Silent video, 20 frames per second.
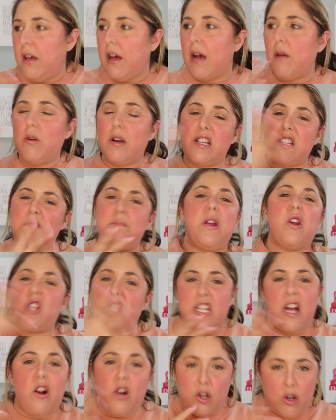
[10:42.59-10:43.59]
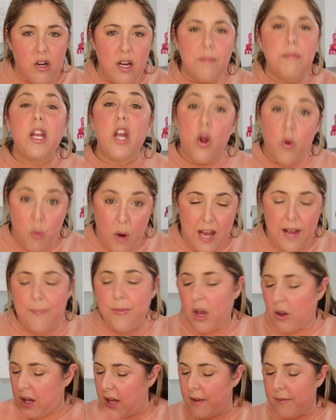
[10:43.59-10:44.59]
I want to smear sour cream, you know, right?
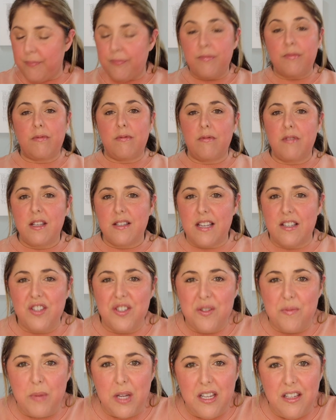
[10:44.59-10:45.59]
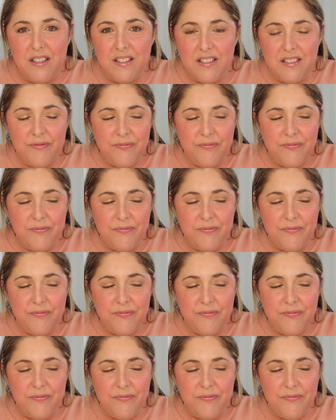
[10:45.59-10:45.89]
Okay. Is that just me?